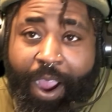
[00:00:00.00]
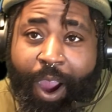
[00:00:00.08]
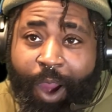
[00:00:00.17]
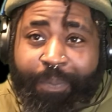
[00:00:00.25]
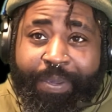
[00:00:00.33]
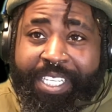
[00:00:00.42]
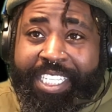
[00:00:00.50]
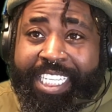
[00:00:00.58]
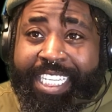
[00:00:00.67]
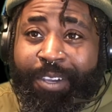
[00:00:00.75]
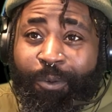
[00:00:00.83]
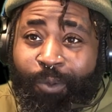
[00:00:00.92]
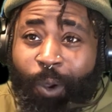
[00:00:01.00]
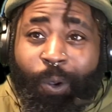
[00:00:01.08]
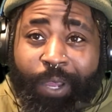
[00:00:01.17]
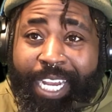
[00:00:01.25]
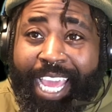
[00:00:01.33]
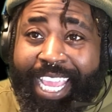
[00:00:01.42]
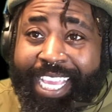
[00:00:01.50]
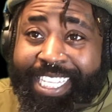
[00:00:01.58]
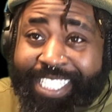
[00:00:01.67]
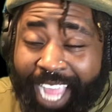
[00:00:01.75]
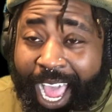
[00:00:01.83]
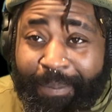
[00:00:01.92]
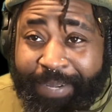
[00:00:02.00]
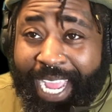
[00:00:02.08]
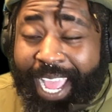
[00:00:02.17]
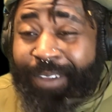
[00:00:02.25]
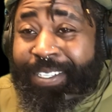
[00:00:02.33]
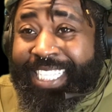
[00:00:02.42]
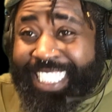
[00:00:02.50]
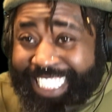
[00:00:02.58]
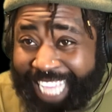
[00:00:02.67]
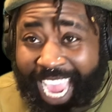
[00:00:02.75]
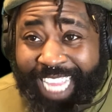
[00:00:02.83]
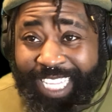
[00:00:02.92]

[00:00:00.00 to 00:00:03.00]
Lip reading: RPG, roguelike, top down, side